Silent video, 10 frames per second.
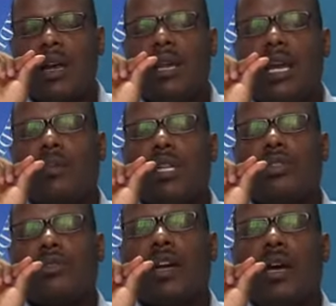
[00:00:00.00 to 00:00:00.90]

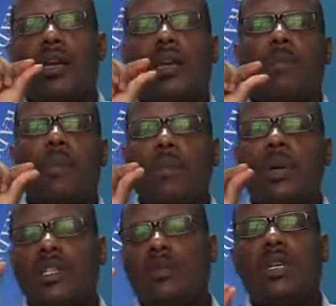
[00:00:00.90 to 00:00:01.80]
element of
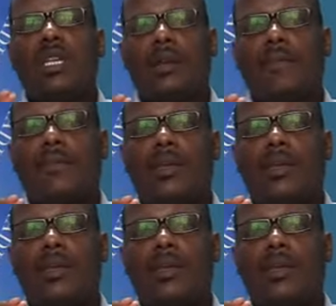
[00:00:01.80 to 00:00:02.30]
purpose and meaning.